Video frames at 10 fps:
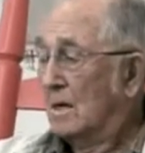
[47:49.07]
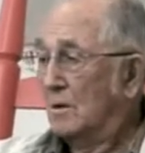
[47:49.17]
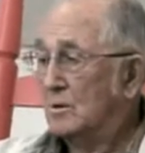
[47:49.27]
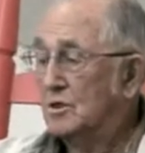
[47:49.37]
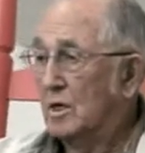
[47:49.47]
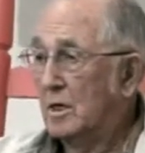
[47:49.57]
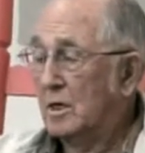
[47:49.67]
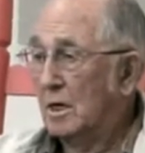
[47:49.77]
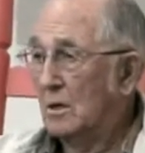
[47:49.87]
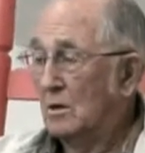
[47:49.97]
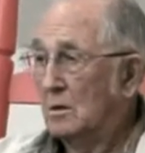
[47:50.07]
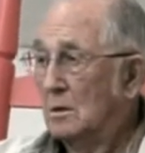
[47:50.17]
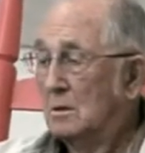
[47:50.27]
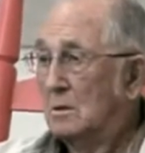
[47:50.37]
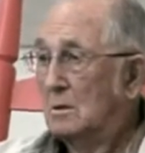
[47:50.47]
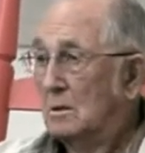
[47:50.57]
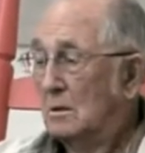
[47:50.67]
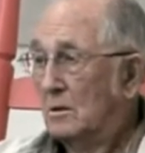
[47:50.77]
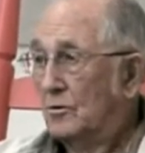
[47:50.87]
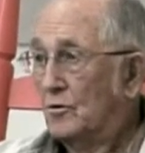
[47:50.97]
We stayed there uh,
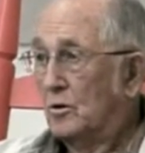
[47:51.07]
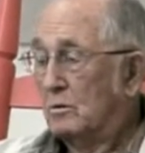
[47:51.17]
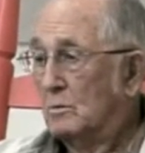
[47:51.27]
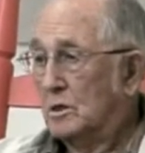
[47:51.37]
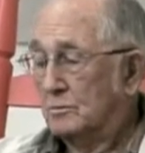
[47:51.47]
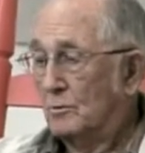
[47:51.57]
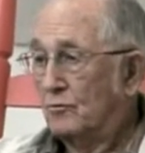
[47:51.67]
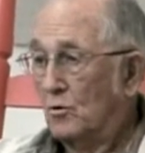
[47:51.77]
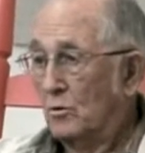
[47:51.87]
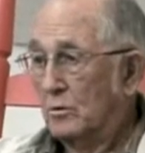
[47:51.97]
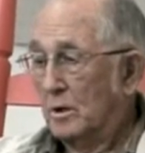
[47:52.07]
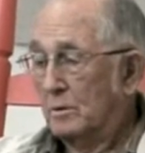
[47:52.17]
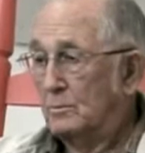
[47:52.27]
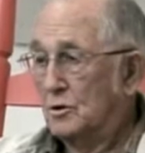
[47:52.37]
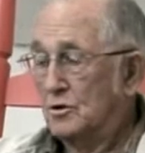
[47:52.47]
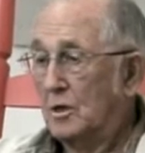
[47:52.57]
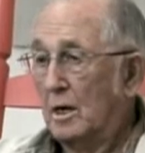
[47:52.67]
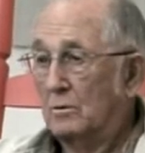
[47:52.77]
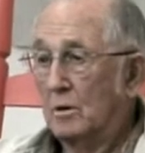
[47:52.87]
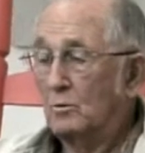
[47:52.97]
three months before they pushed
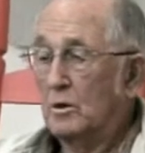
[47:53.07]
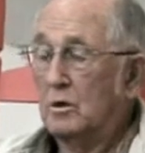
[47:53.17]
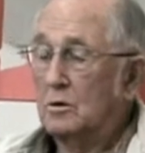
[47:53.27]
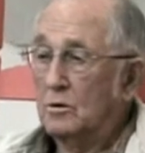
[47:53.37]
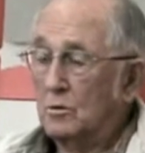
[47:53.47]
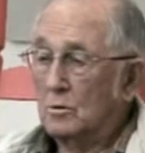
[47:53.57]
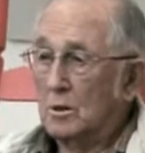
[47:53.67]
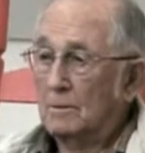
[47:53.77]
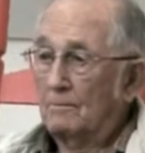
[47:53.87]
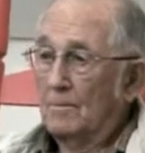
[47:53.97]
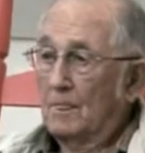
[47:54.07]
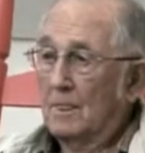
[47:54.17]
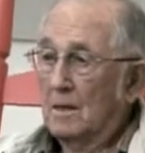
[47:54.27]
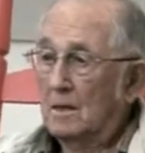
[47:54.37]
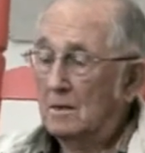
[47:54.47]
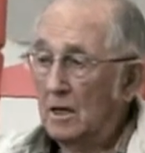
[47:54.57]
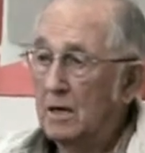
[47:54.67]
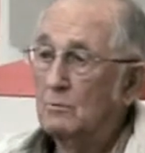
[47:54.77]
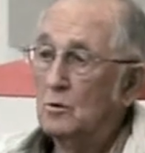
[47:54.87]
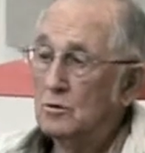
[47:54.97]
out and went into uh,
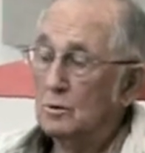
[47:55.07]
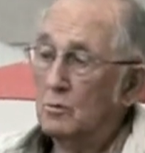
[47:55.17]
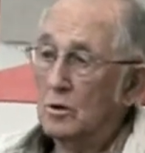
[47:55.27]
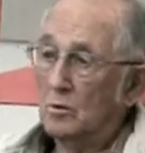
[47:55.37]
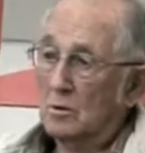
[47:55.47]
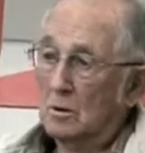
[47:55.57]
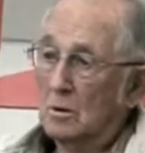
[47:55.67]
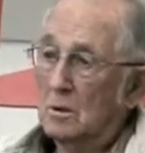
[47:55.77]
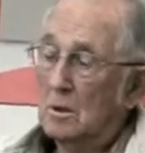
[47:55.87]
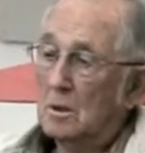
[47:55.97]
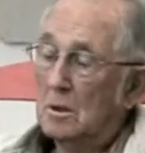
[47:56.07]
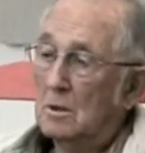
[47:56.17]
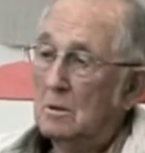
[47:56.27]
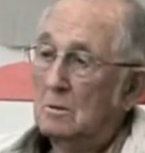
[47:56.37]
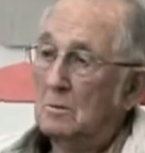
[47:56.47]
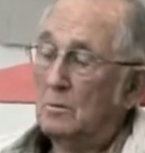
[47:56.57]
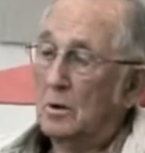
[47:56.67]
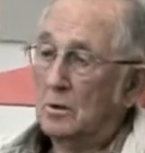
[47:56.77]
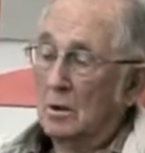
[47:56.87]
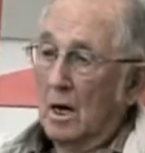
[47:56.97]
Naples and went on.
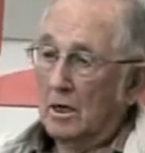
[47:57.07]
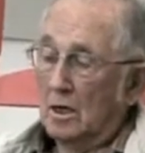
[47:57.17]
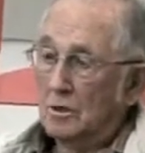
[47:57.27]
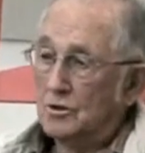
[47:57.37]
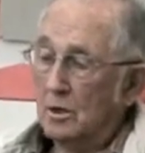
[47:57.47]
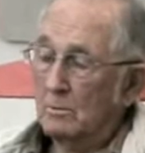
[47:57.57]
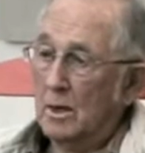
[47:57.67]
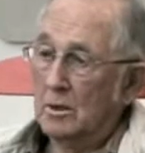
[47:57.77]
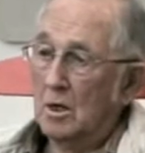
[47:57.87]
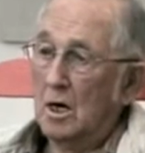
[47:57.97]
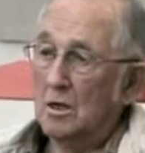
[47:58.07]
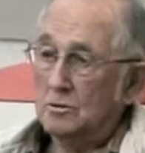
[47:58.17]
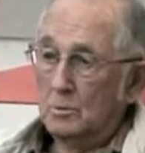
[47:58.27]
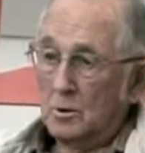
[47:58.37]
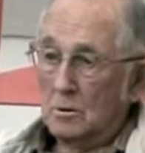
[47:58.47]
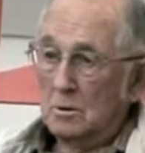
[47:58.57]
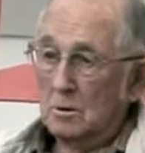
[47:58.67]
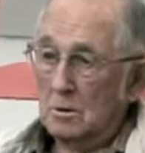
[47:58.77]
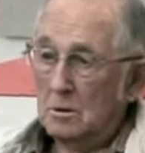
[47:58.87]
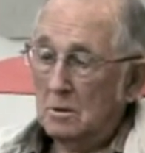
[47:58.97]
But uh, I got sent back to hospital
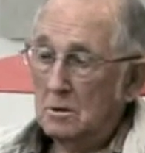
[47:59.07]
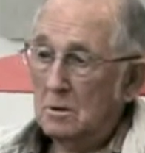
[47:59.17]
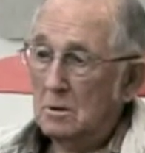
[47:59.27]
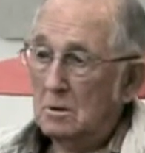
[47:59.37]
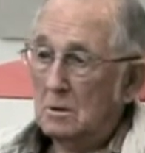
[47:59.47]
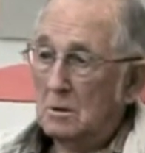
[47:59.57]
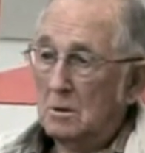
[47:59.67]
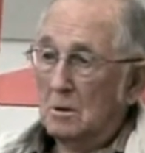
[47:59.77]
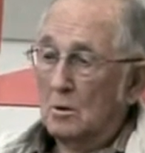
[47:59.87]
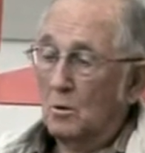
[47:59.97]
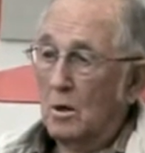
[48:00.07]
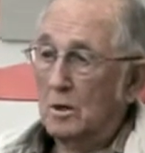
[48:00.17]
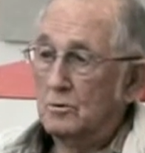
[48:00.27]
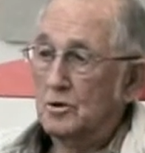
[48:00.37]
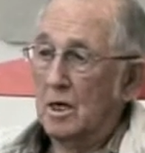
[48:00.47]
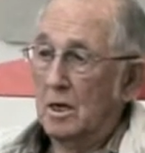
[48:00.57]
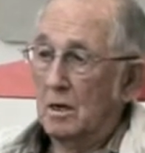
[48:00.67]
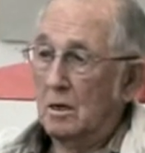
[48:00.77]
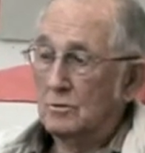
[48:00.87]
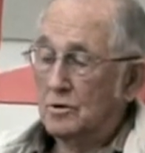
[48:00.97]
while I was
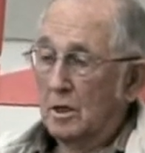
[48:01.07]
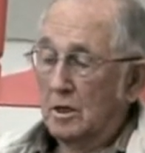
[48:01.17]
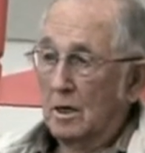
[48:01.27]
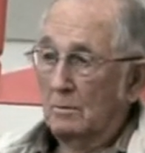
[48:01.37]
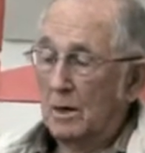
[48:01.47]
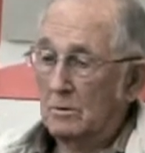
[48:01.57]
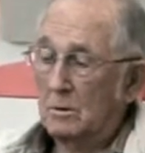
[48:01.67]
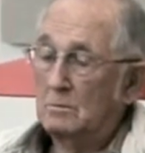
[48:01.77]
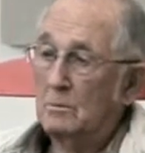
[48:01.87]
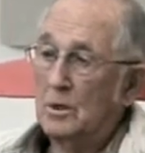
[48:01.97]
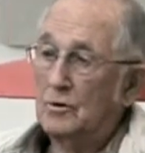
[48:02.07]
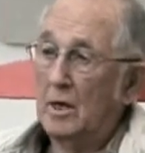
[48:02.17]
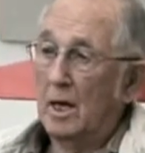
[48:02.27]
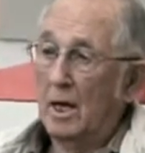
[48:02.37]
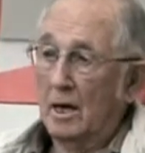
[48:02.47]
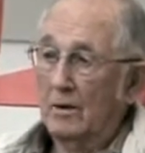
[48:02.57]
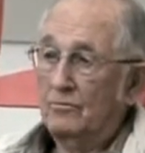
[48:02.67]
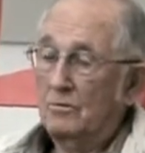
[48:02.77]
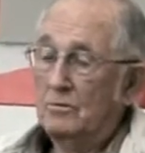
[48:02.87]
there. I stayed there about a month and a half.